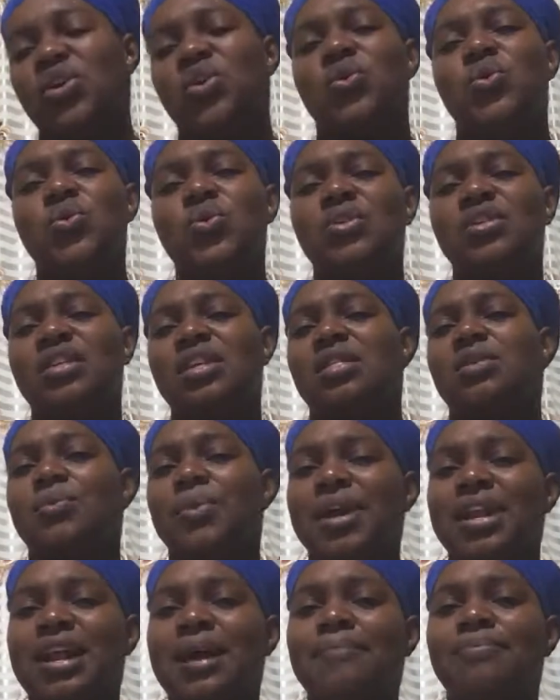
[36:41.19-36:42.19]
Who says
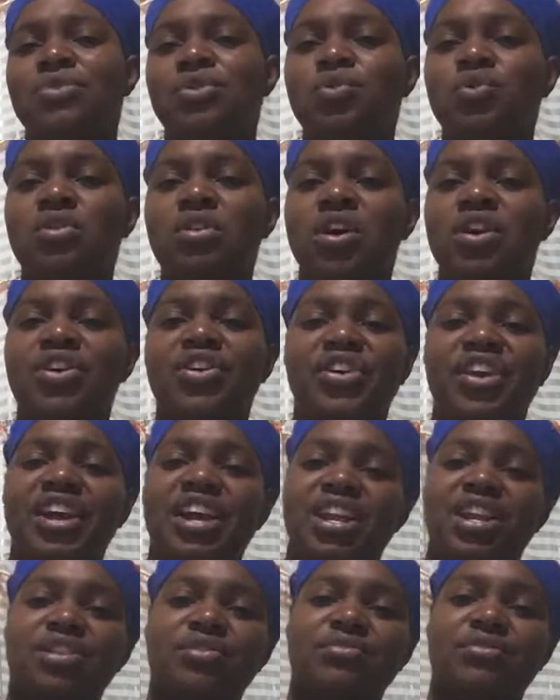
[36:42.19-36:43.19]
when I'm no longer
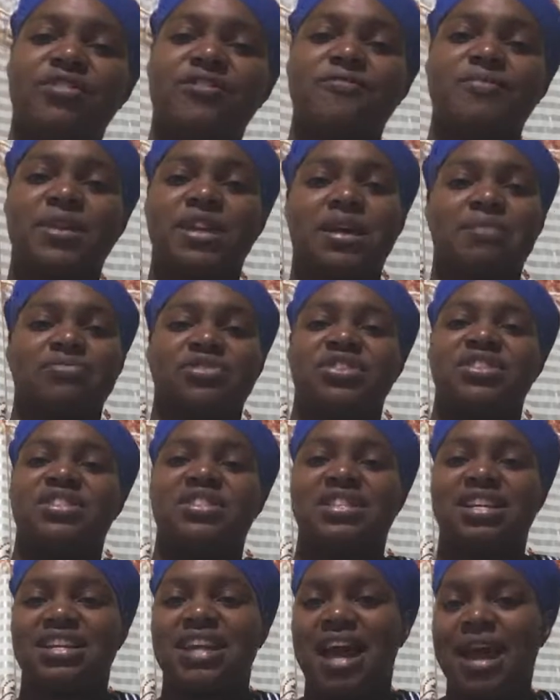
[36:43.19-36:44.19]
in the rough, but I'm just
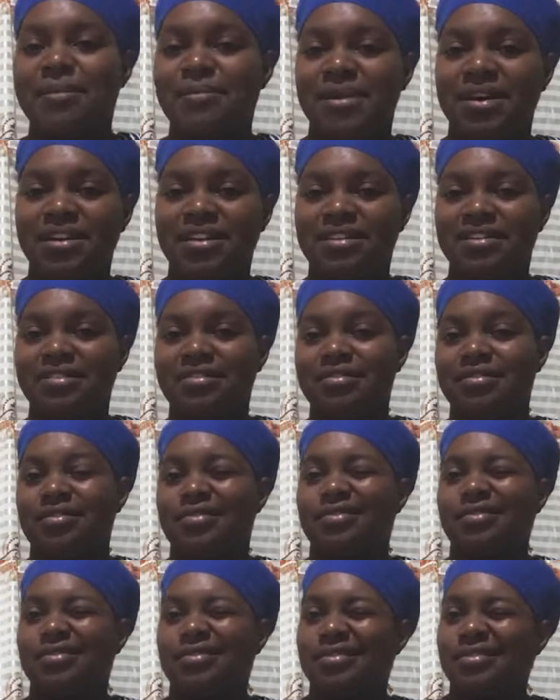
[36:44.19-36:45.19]
a diamond?
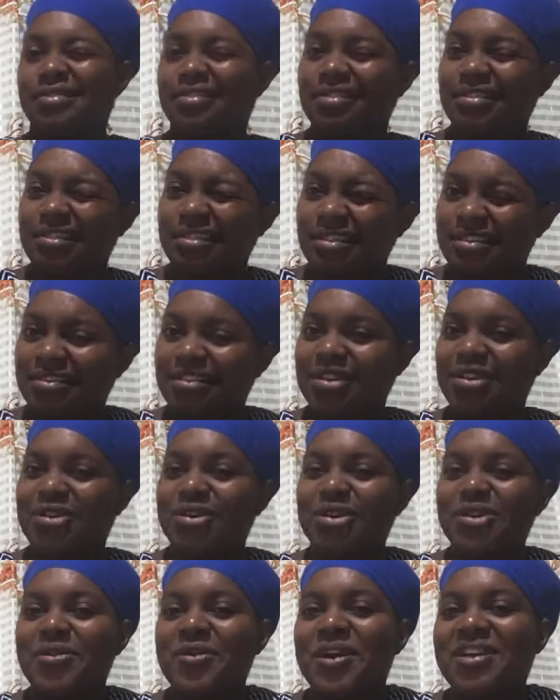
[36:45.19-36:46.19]

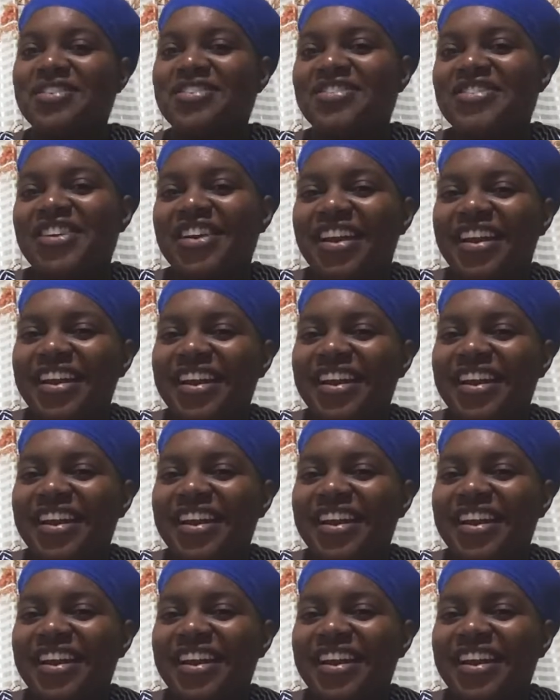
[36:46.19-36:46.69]
Good question.